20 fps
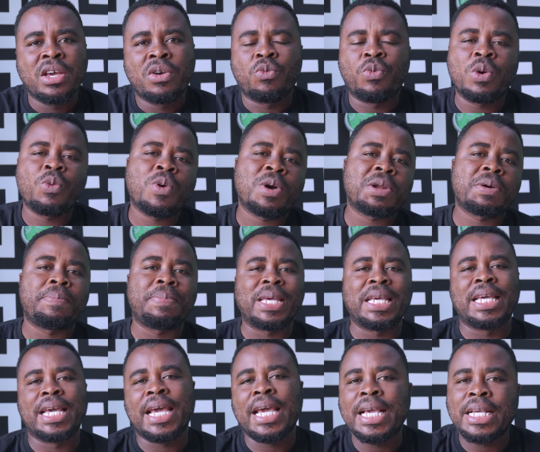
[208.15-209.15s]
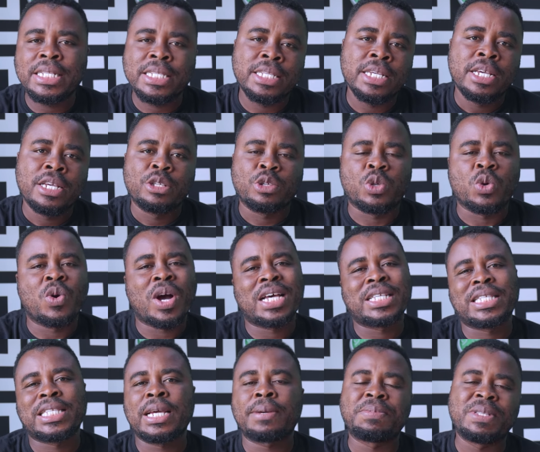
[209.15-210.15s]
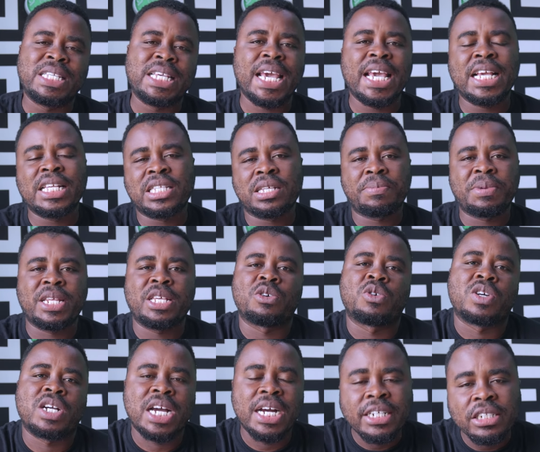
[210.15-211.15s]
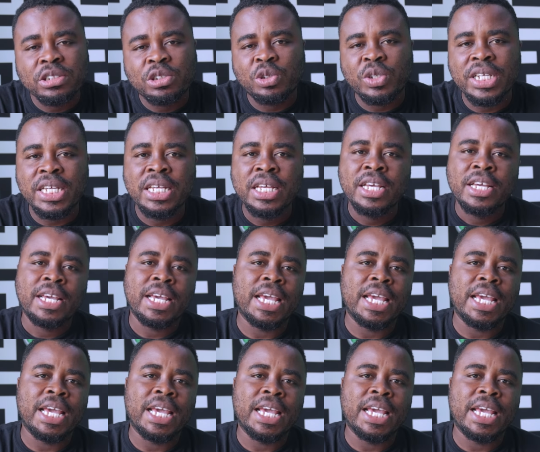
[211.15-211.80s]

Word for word: we want to be gays, so accept gayism in your country.